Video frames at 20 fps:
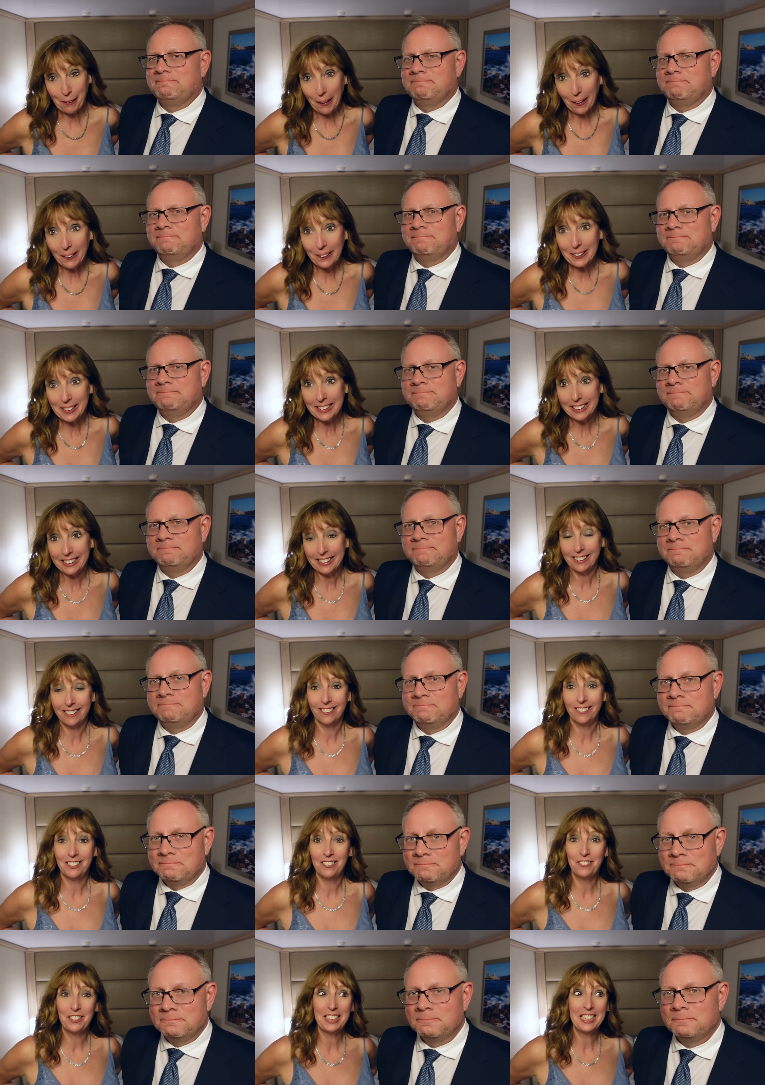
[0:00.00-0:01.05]
Speaker 1: part in it,
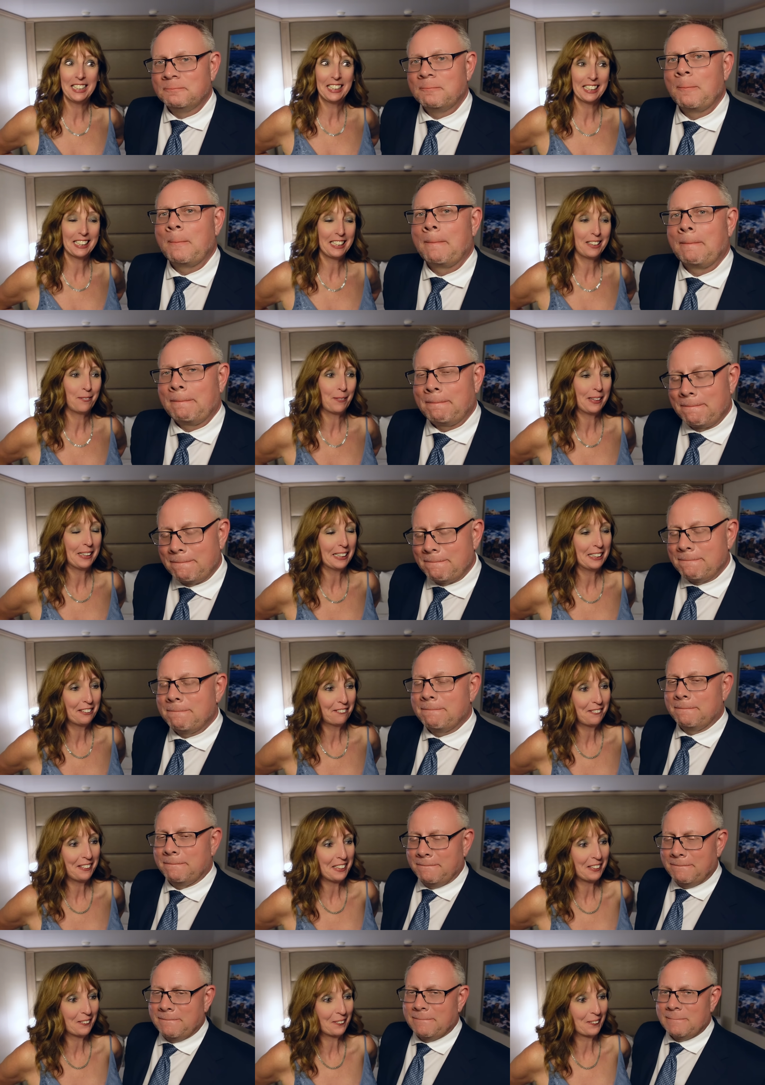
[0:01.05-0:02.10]
obviously, because
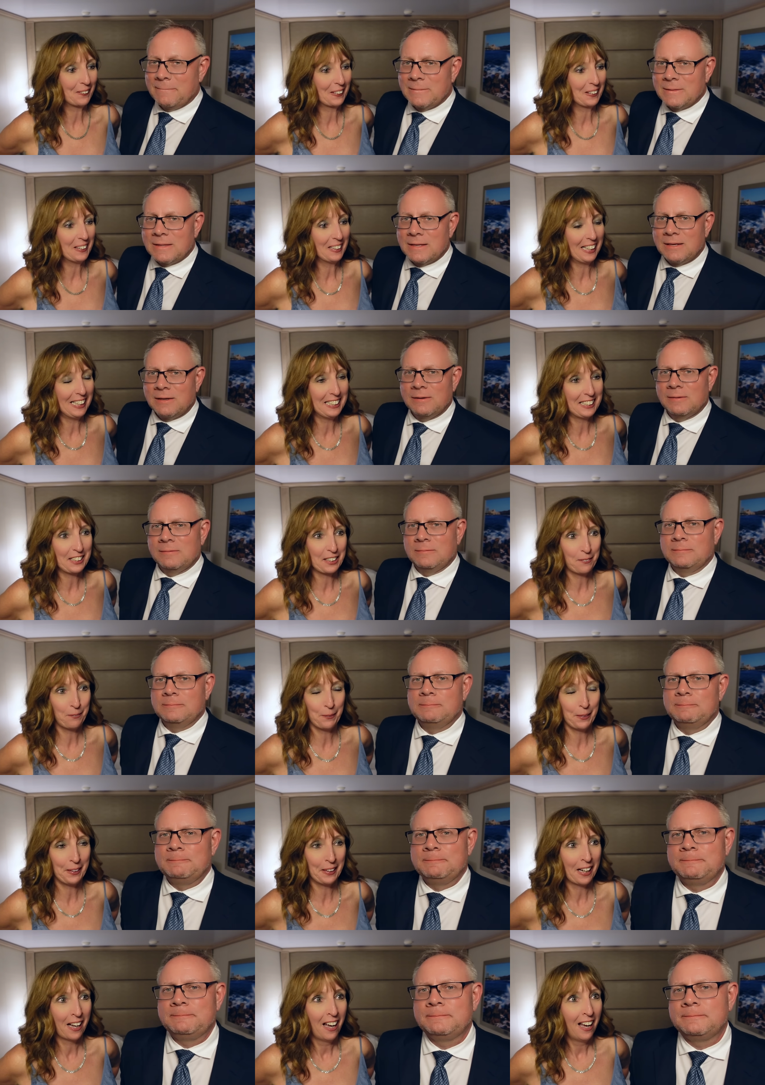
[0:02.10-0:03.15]
we had organized it,
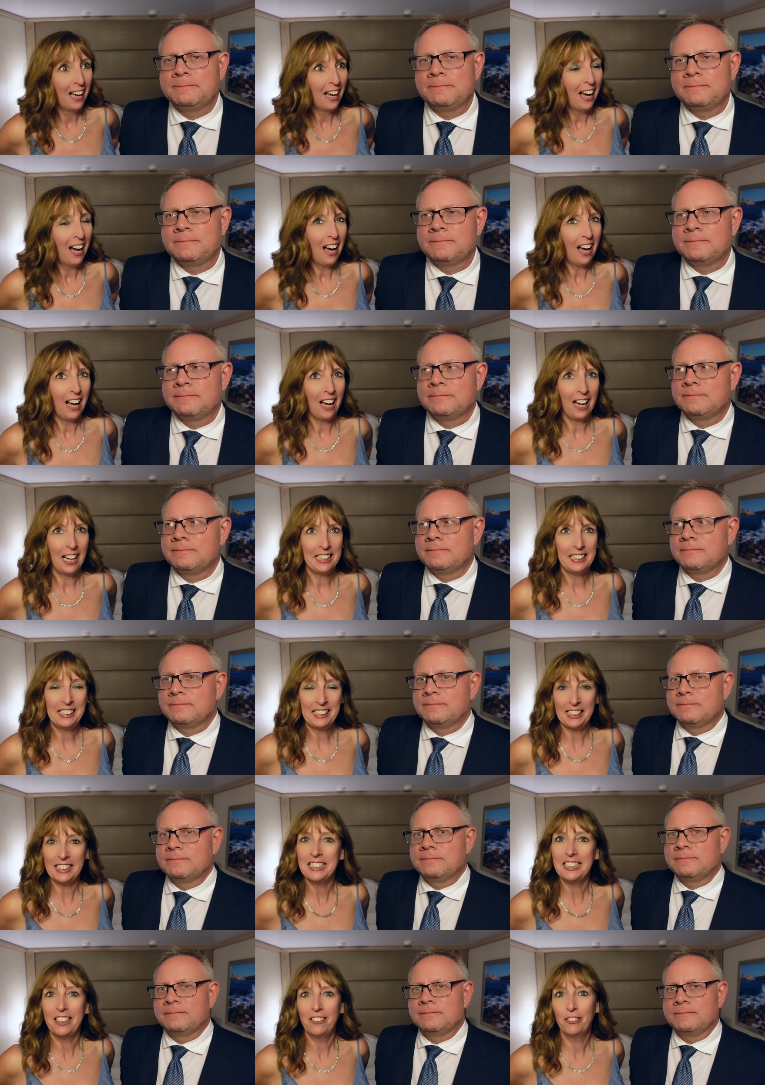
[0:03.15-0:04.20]
but I
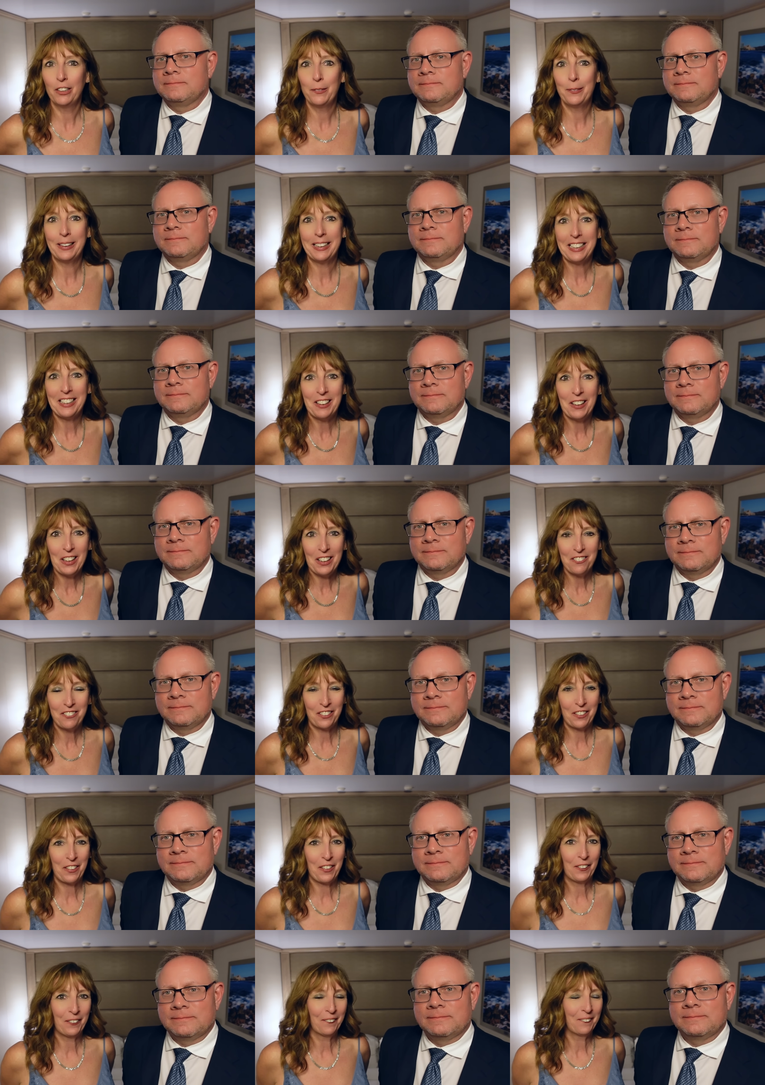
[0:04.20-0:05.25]
sent everybody off
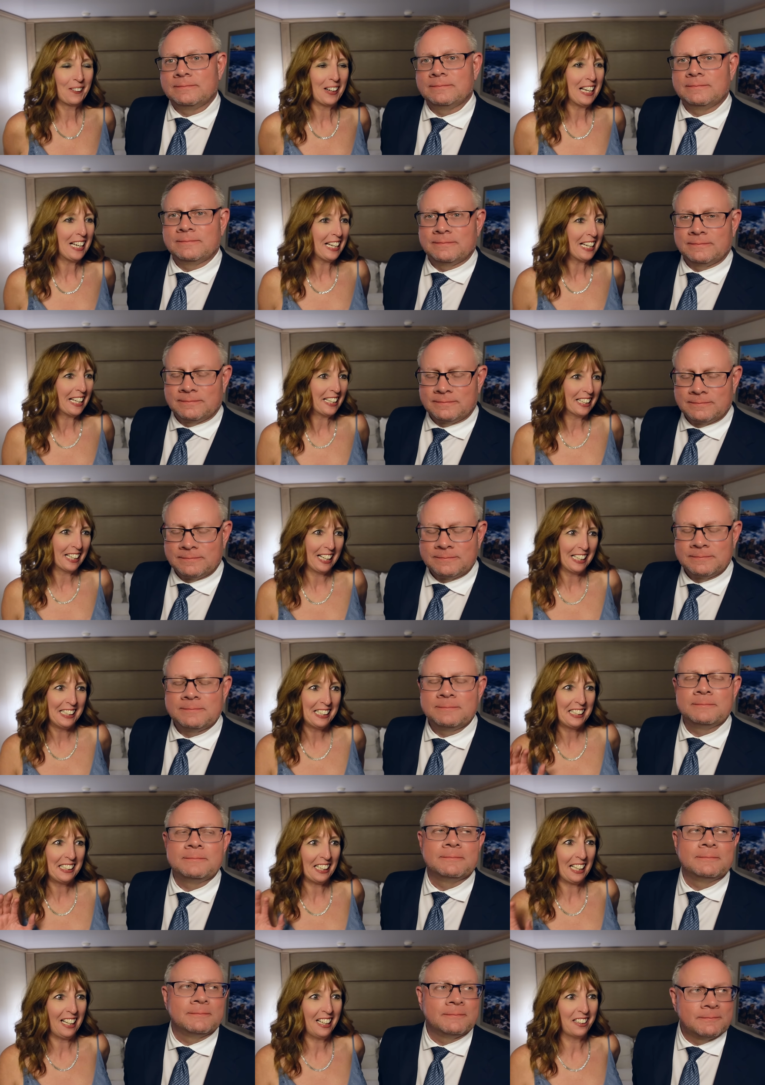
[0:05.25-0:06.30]
on their way and I
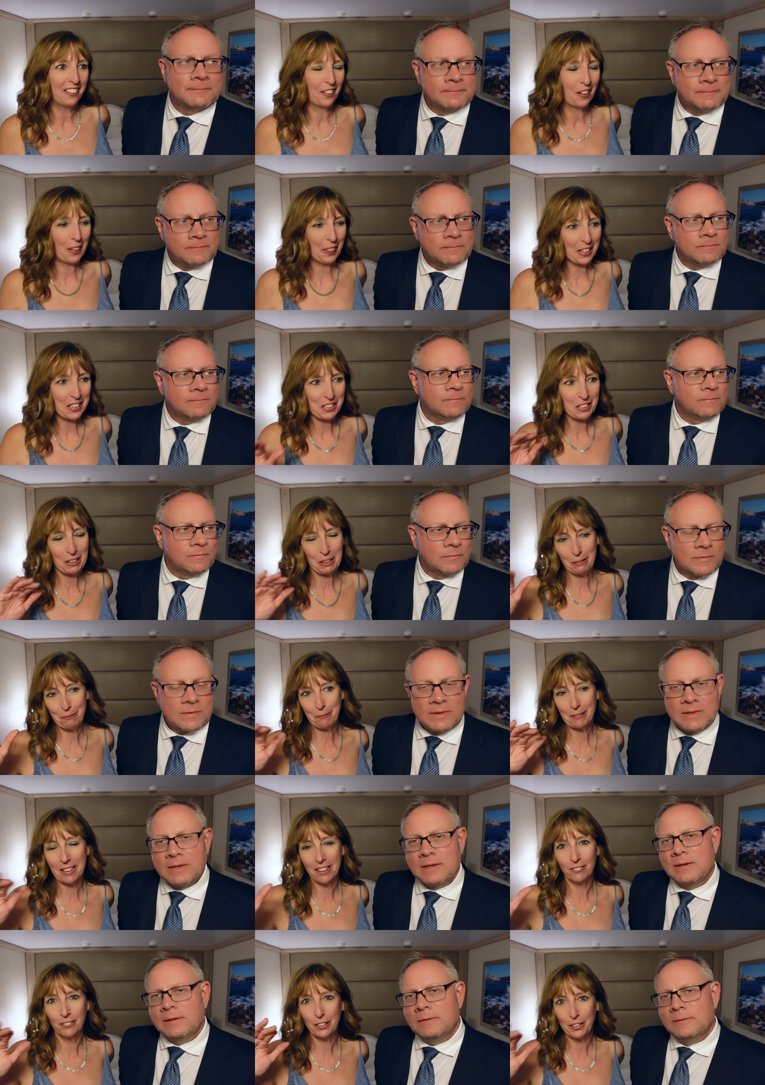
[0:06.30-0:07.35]
sat at the
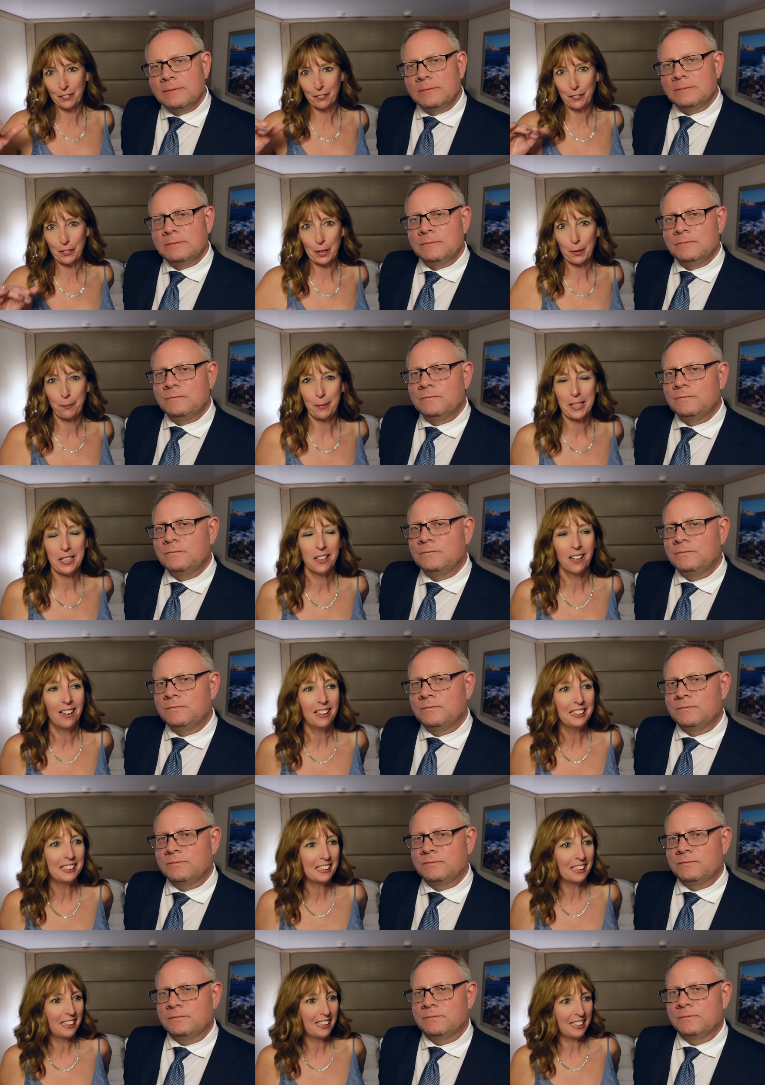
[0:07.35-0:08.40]
top level of the
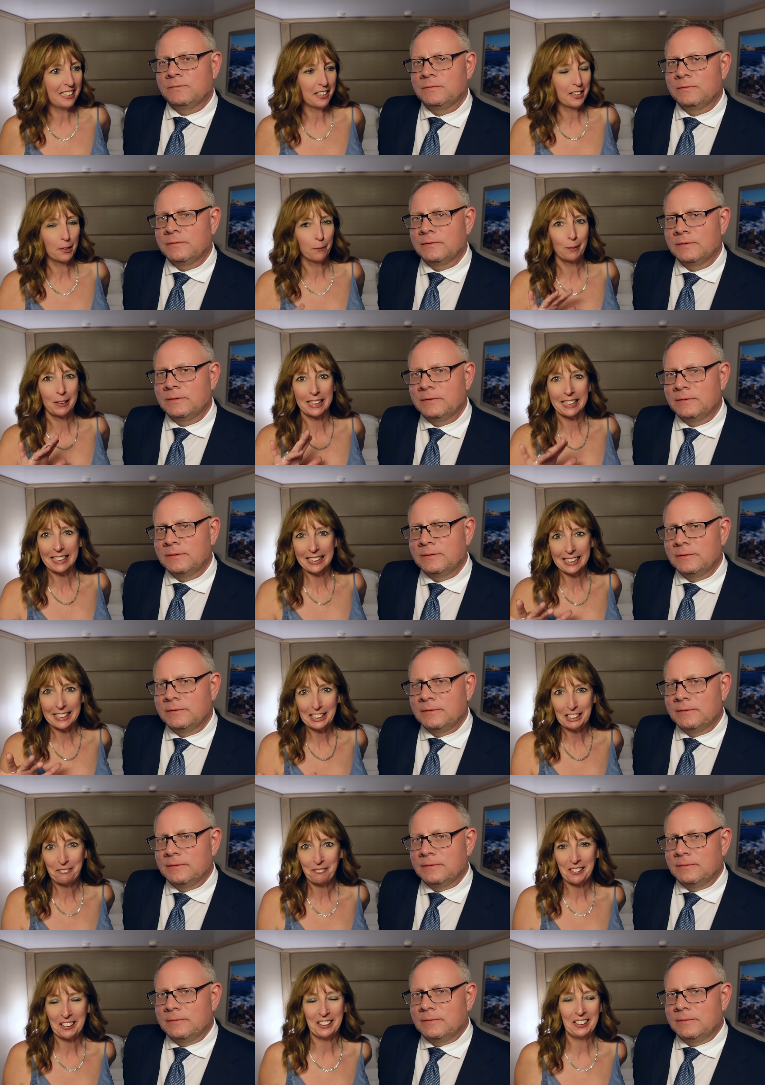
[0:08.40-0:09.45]
piazza in the
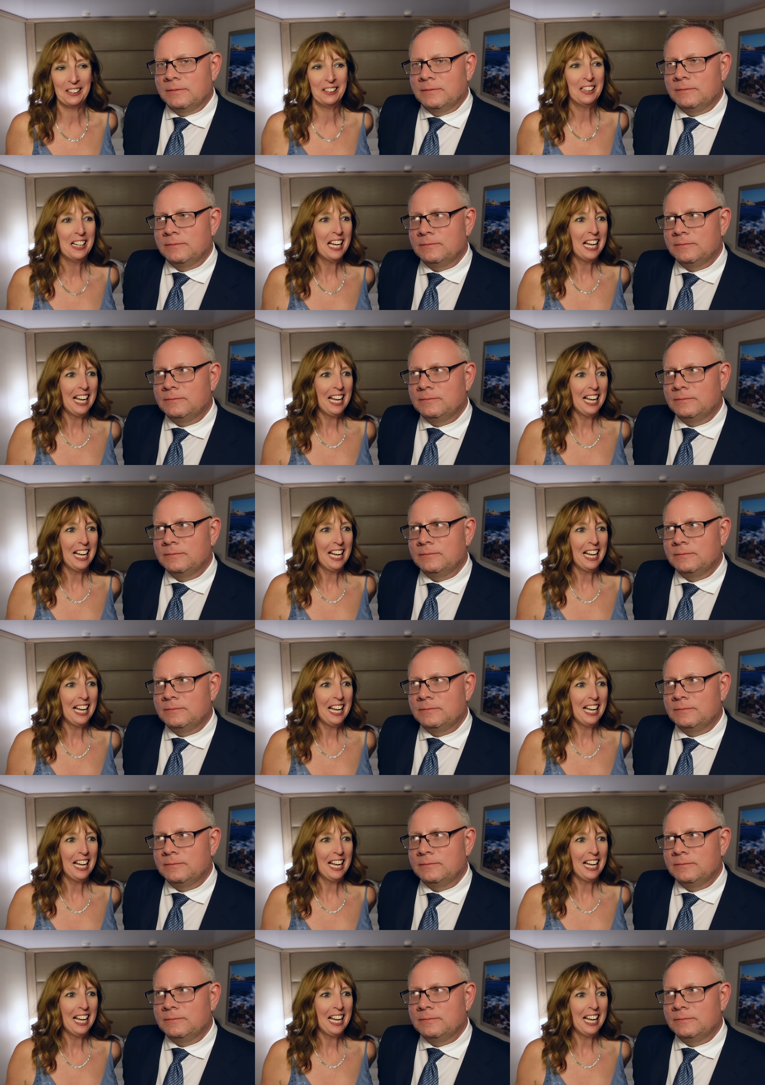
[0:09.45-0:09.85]
Bellini's bar